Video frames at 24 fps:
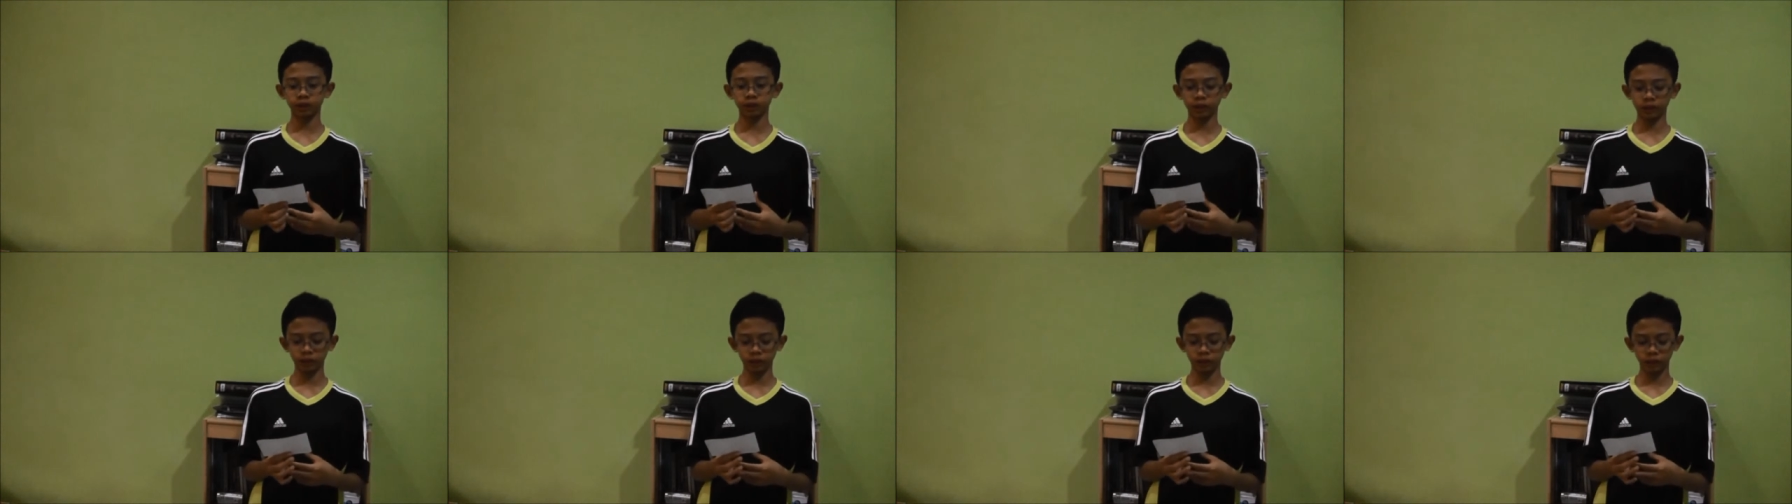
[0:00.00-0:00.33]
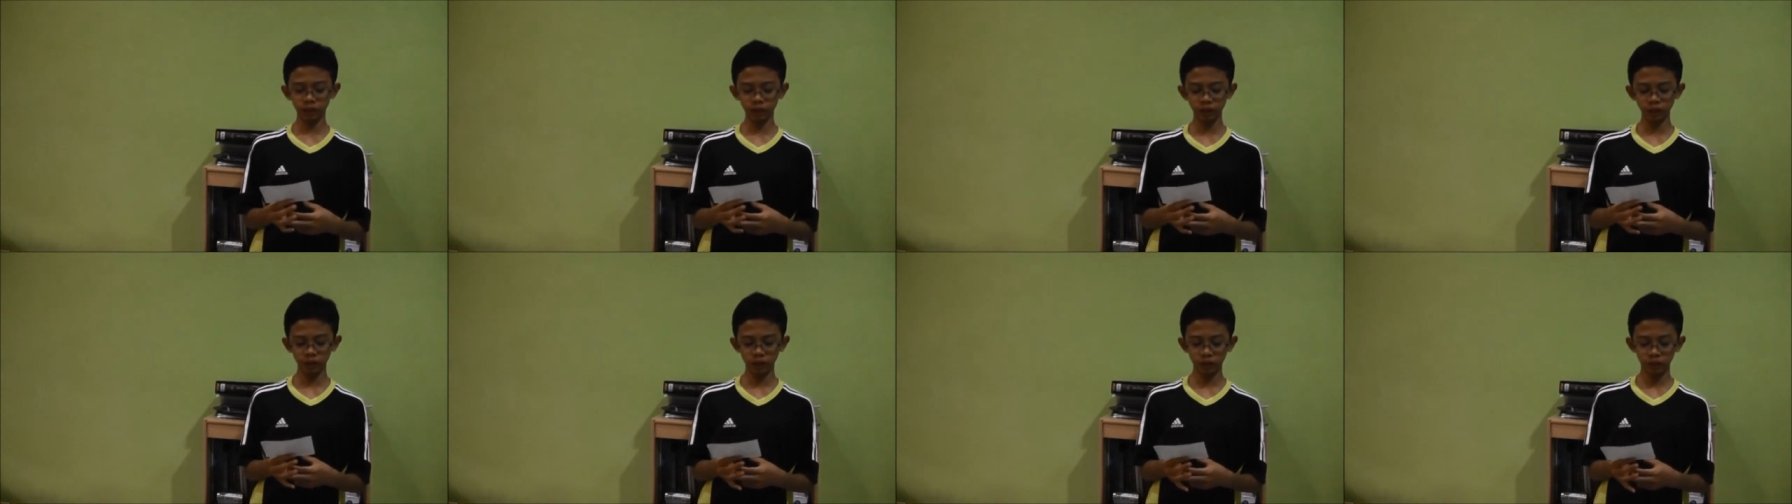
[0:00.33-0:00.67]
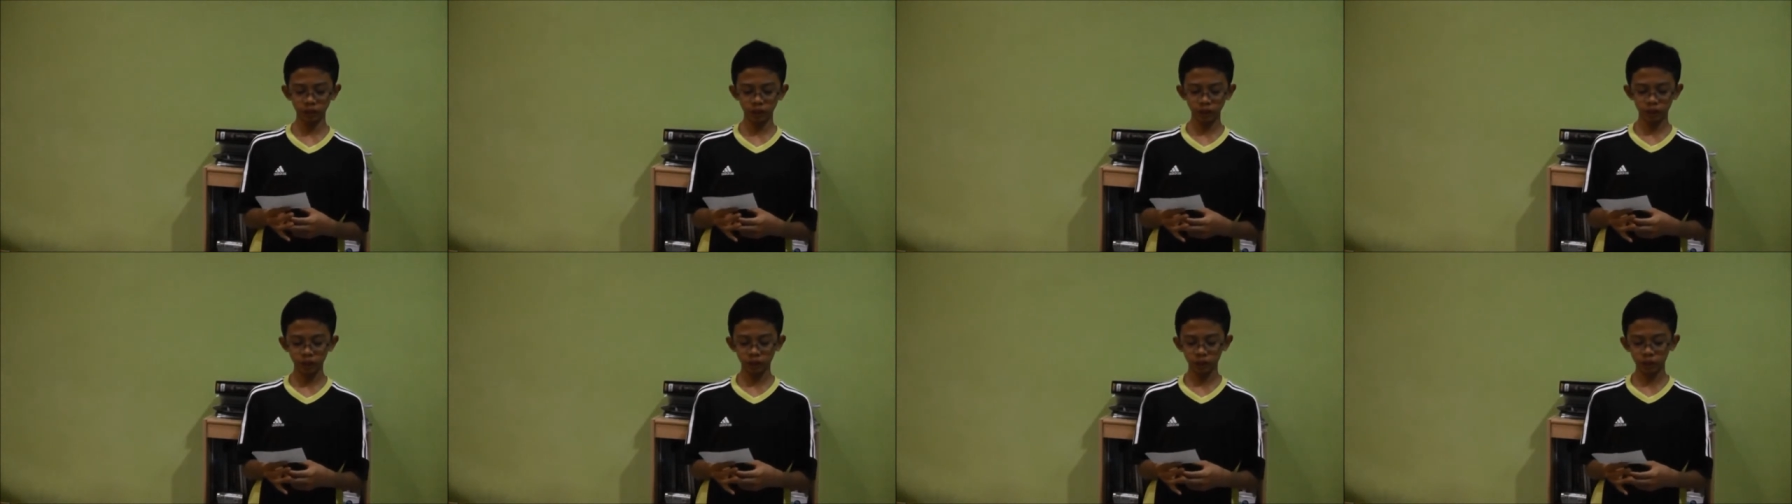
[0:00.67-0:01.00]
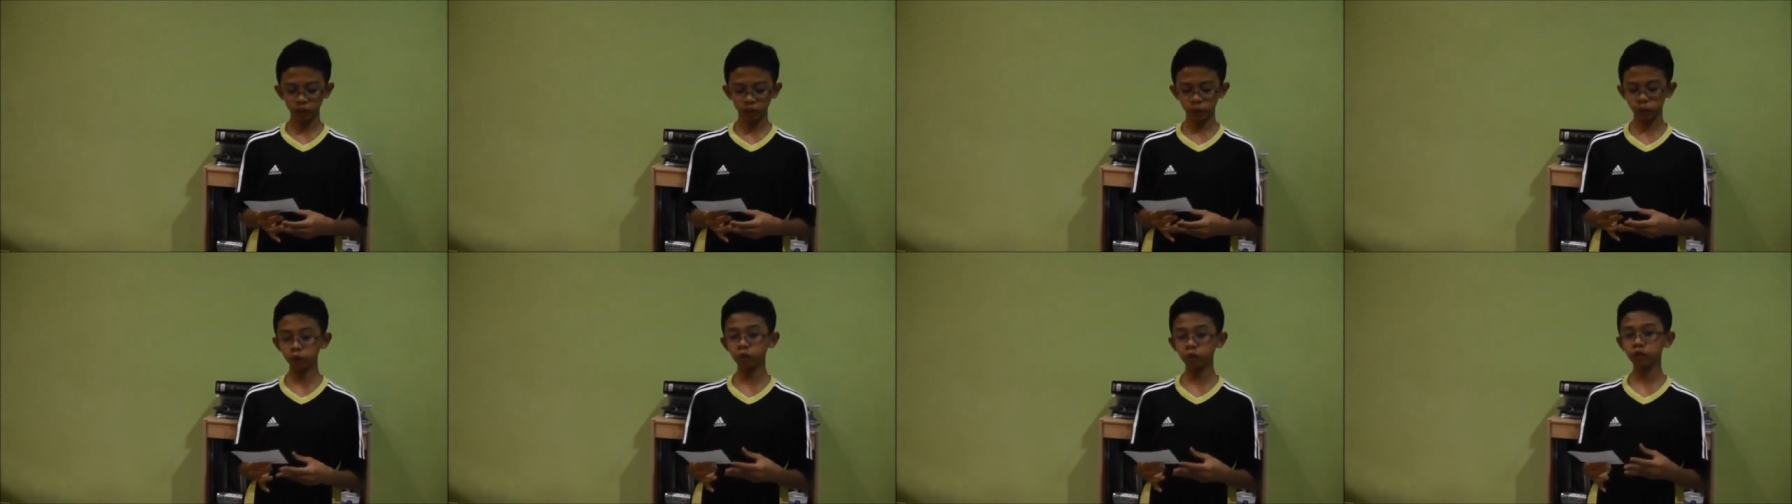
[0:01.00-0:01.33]
like that,
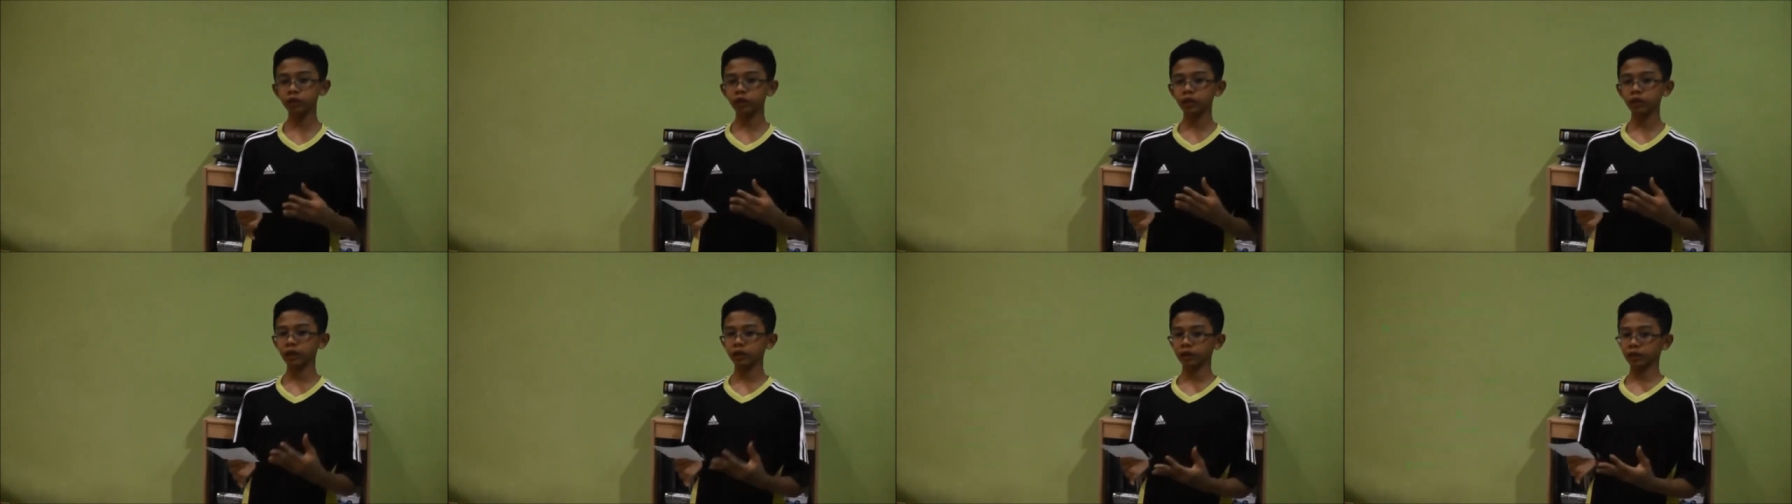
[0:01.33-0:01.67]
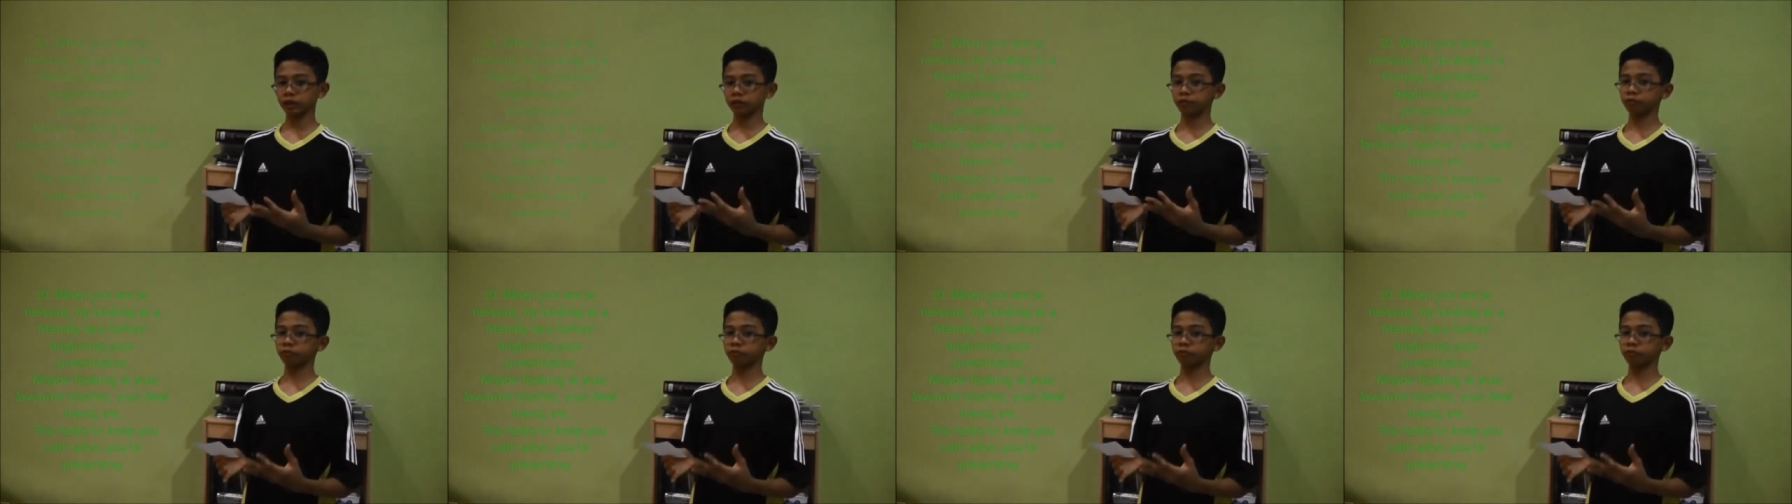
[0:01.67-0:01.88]
look at a